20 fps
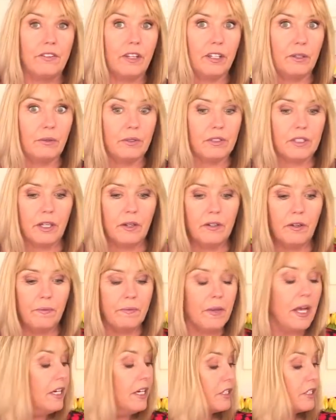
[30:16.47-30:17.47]
Don't know what's going
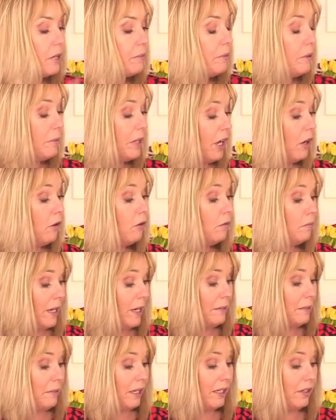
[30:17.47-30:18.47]
on. So I put my old
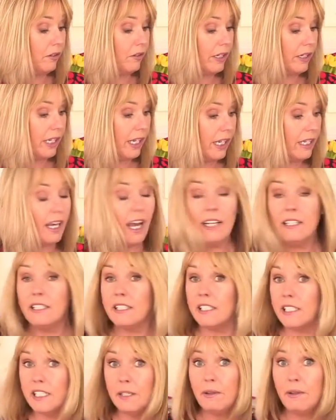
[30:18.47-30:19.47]
mic back on again
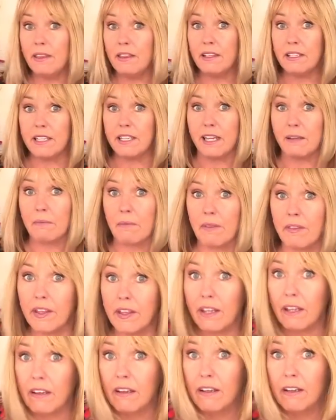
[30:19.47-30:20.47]
and it's doing the same
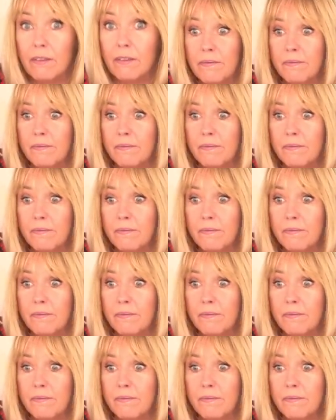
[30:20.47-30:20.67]
thing.